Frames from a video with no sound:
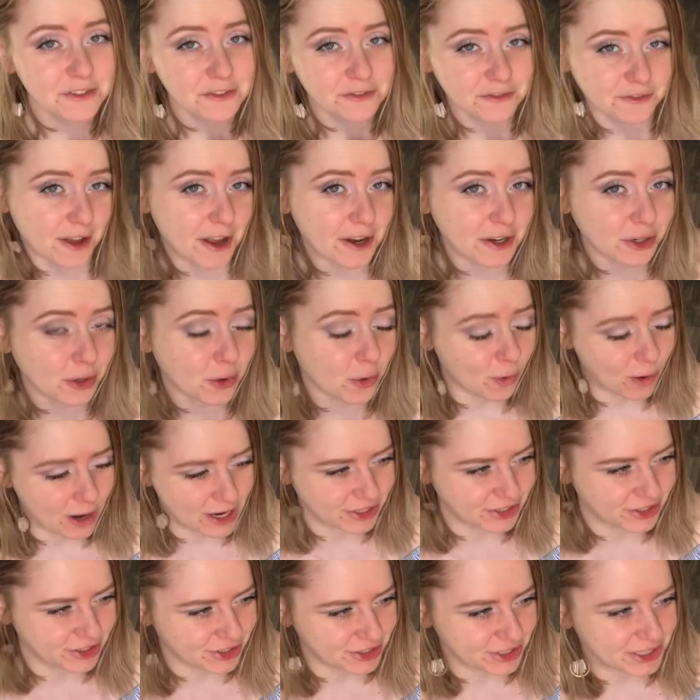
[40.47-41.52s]
a fun
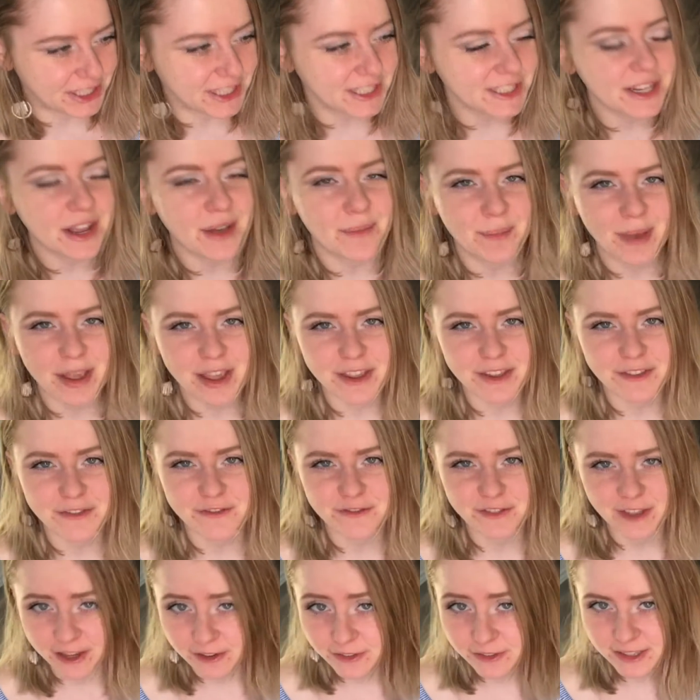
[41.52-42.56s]
question. My
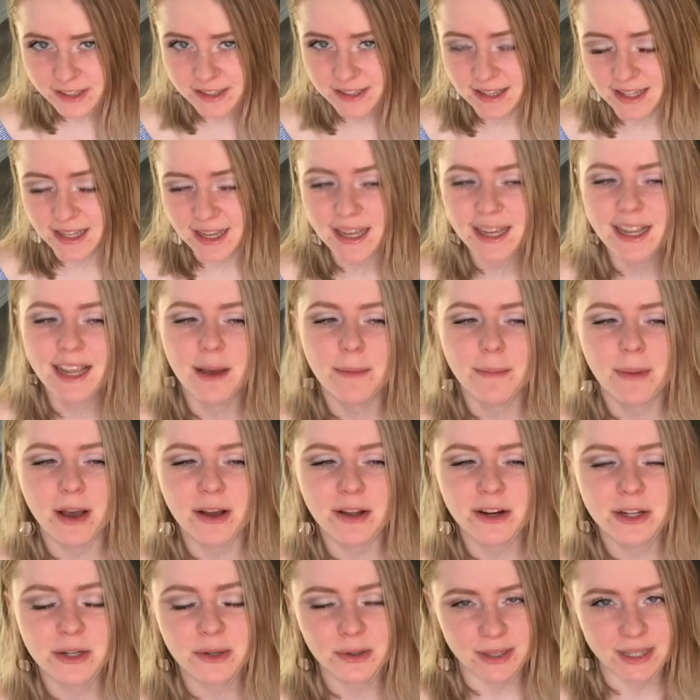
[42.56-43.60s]
favorite thing
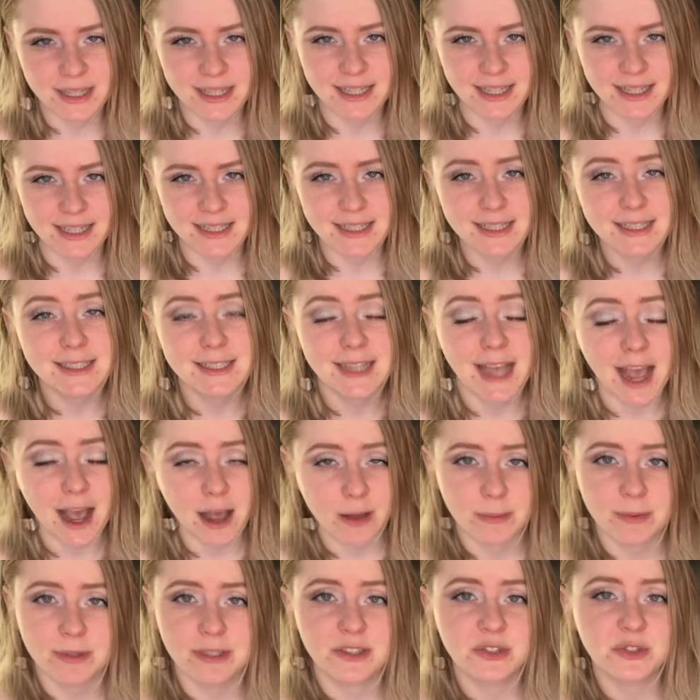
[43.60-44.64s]
about Aquarius
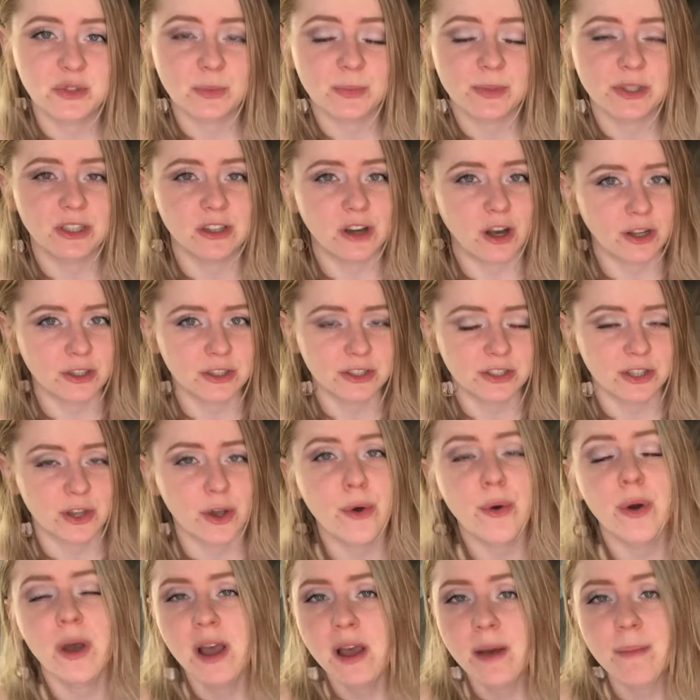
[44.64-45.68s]
happens to be
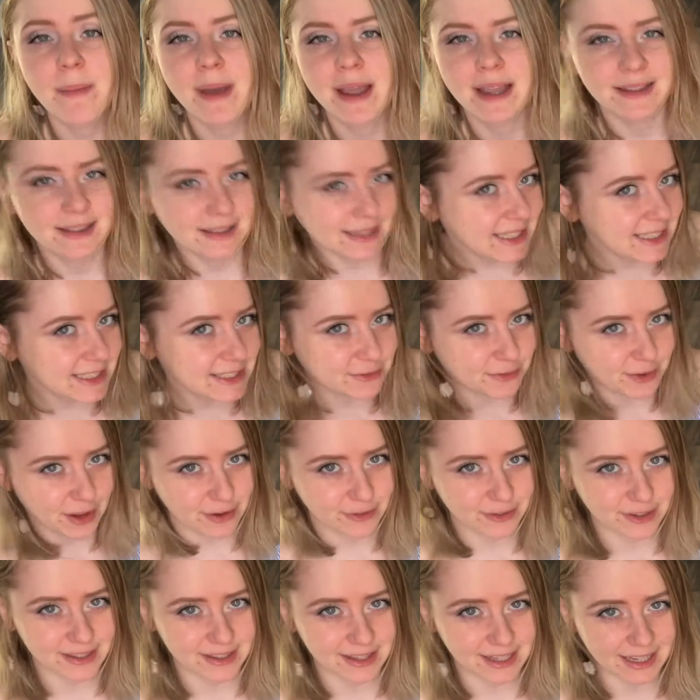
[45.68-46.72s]
also my least
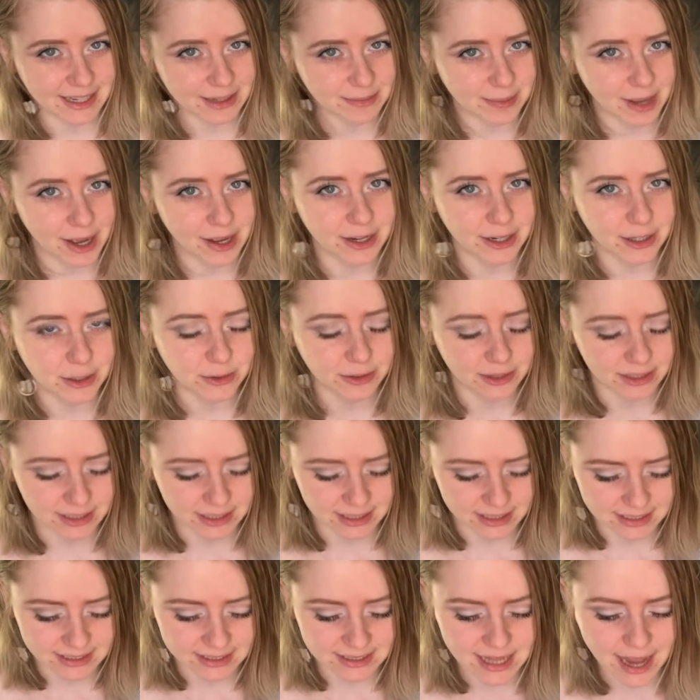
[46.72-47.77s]
favorite thing about
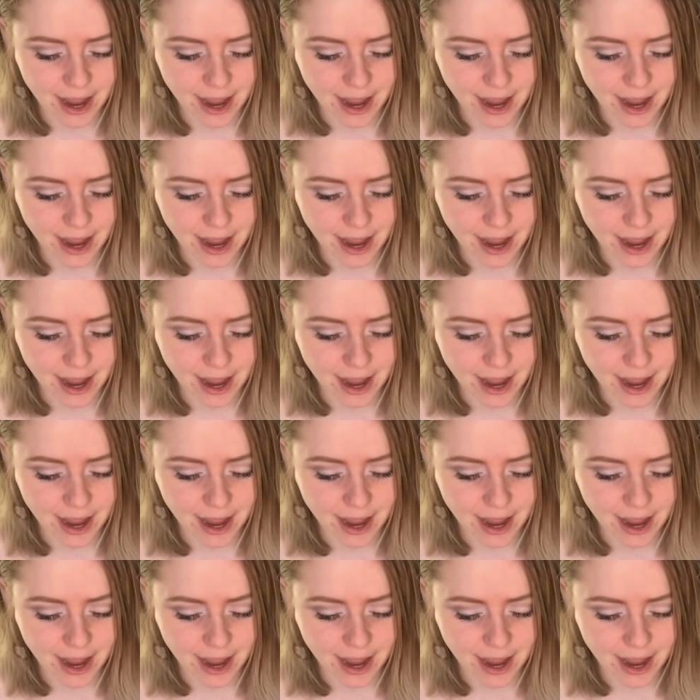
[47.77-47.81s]
Aquarius.